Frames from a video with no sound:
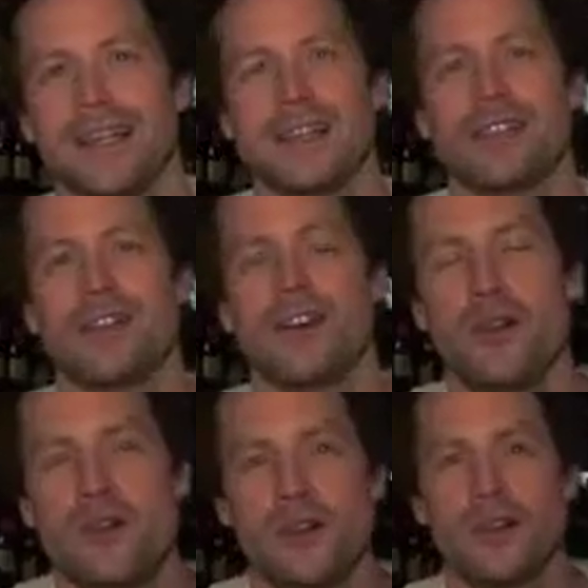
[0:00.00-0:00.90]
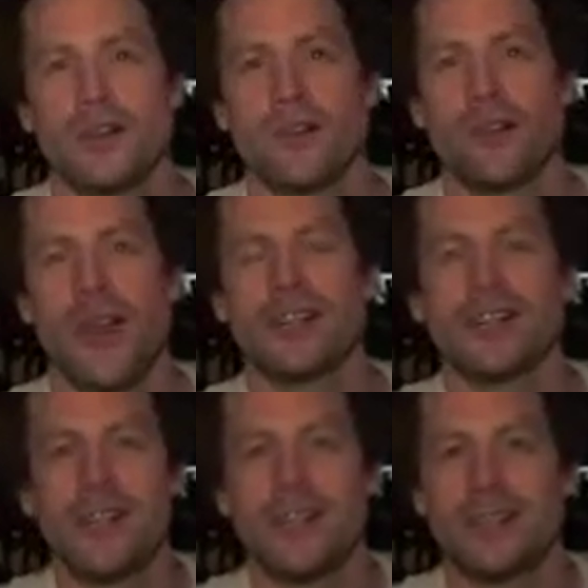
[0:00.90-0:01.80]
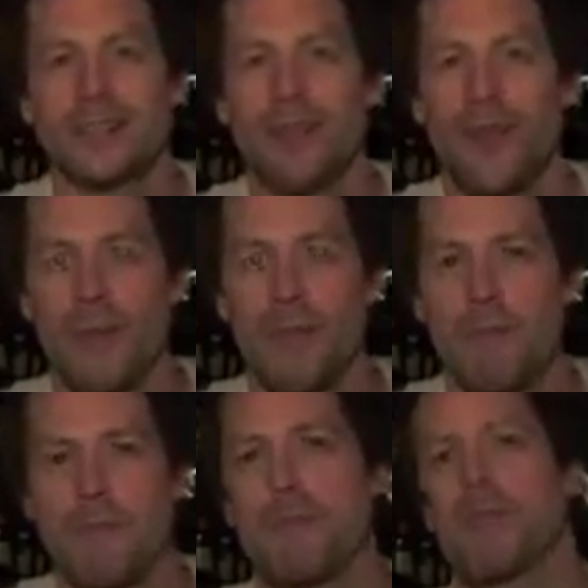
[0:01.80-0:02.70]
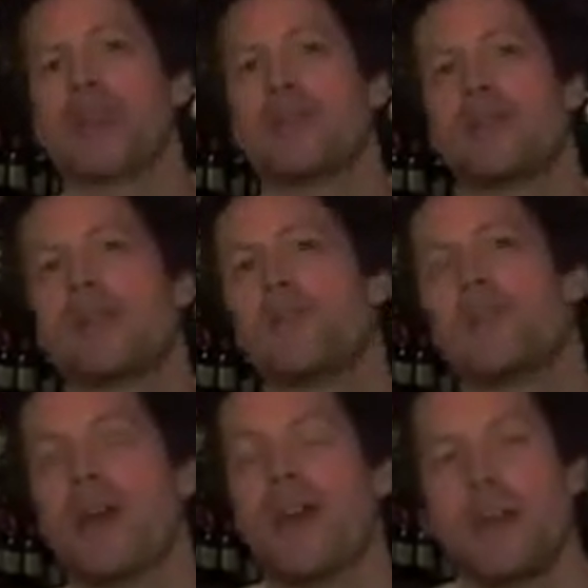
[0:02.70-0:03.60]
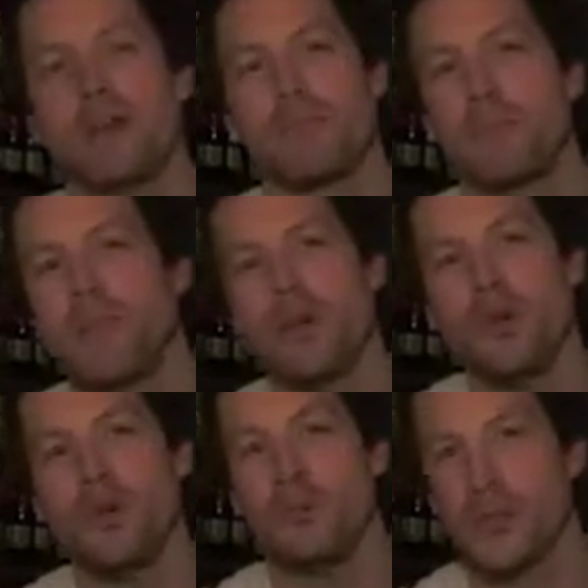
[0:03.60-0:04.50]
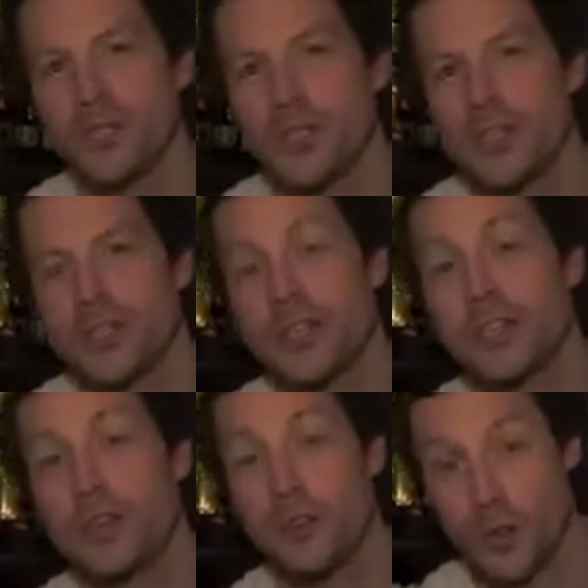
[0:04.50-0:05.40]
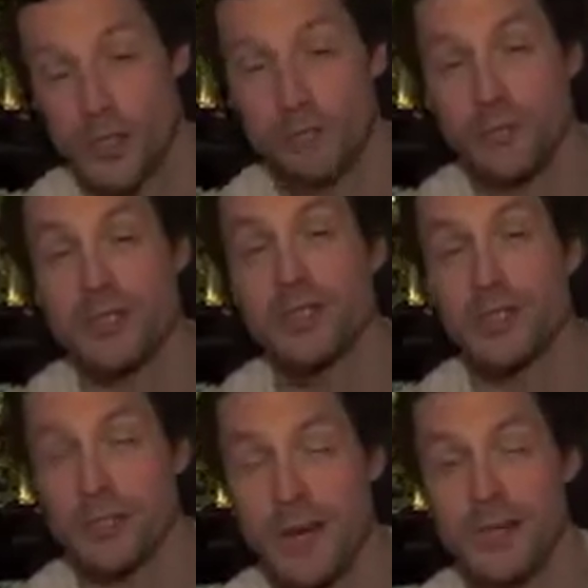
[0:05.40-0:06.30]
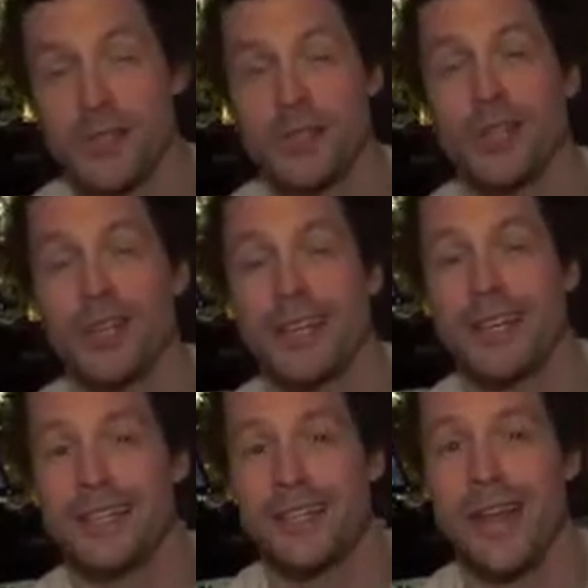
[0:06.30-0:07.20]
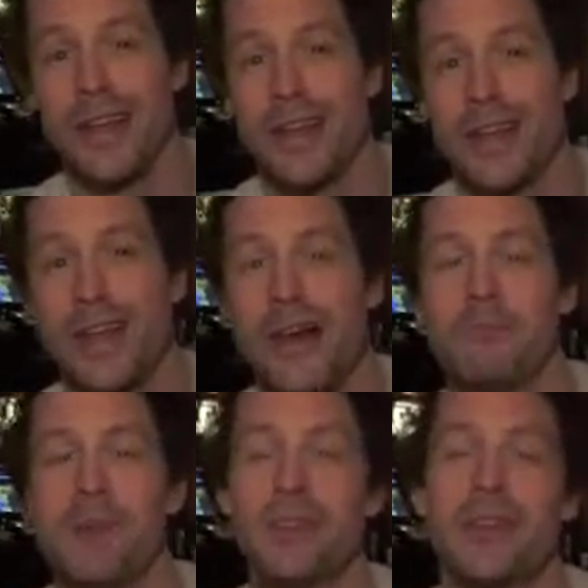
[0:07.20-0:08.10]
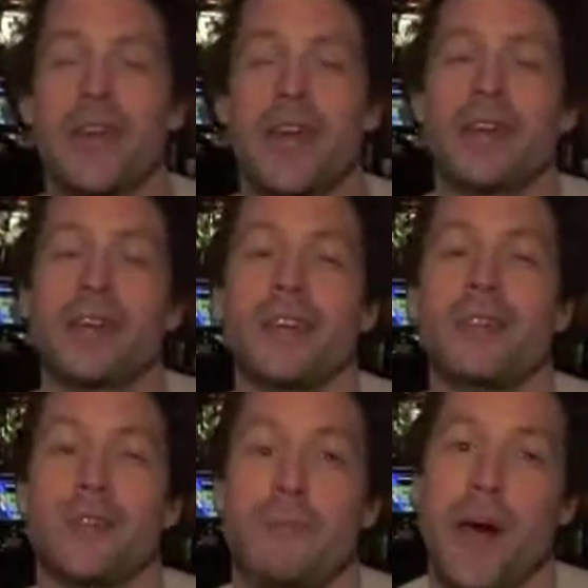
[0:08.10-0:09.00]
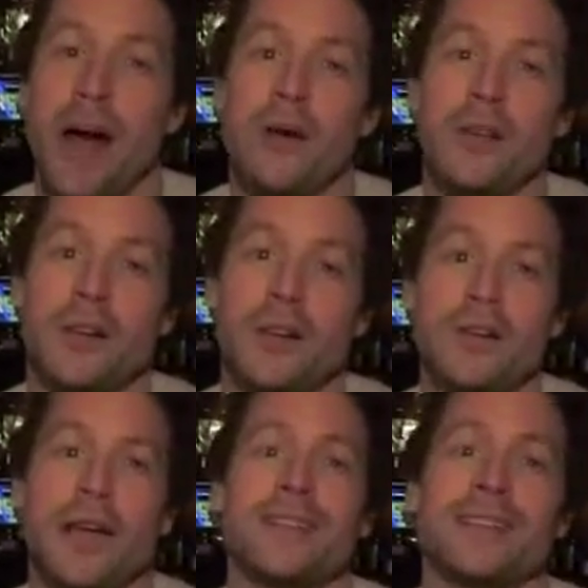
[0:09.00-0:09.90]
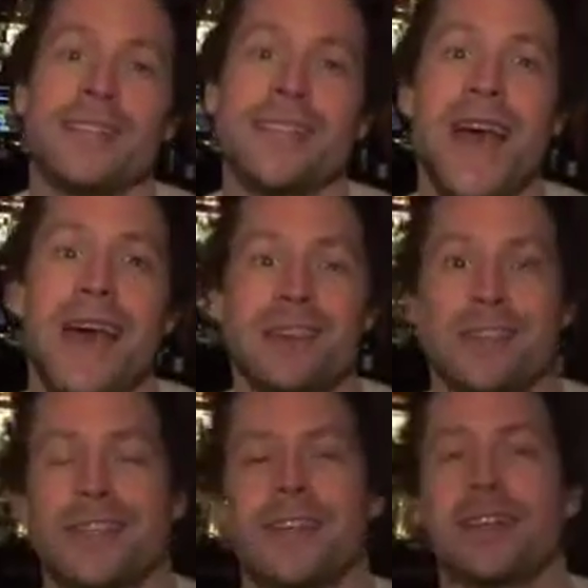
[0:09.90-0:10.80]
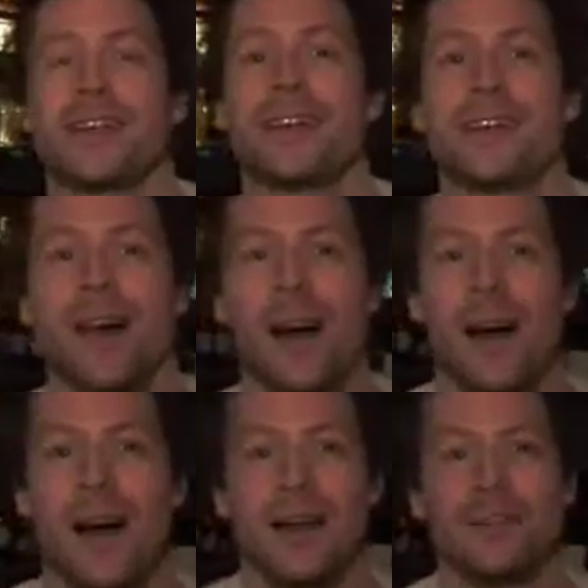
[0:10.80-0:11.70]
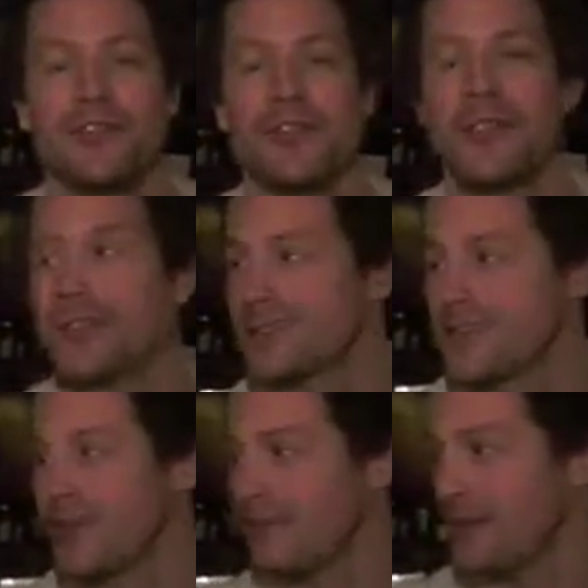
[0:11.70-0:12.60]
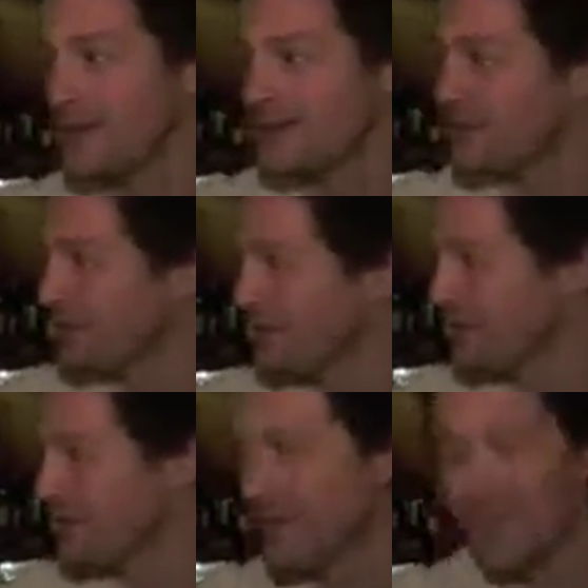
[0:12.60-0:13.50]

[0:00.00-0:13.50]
So that's it, the break the bank, blow the budget Christmas special is done. Big thank you to Paolo and Stas here at the Hide for letting us come in and shoot.